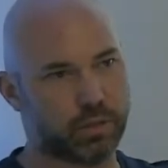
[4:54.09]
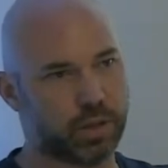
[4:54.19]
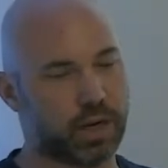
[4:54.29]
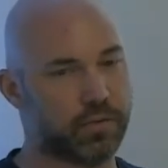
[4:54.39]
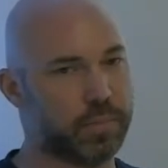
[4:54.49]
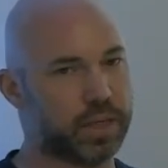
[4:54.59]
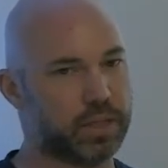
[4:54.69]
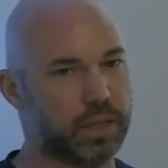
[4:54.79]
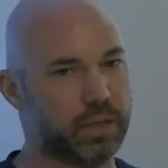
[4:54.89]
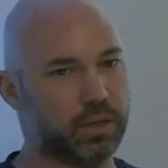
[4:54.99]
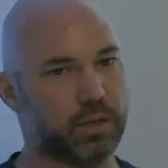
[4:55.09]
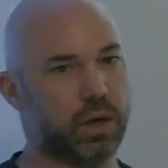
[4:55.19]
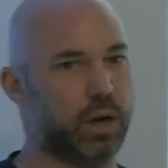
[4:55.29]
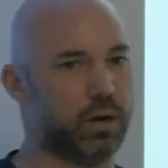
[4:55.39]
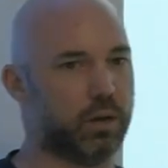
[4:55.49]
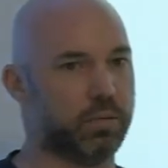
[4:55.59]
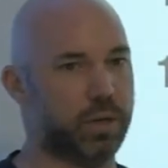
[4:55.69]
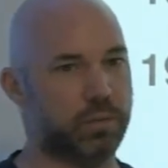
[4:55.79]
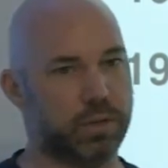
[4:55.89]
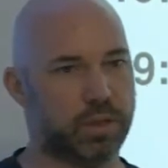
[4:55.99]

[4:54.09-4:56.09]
kind of a big deal. R3 was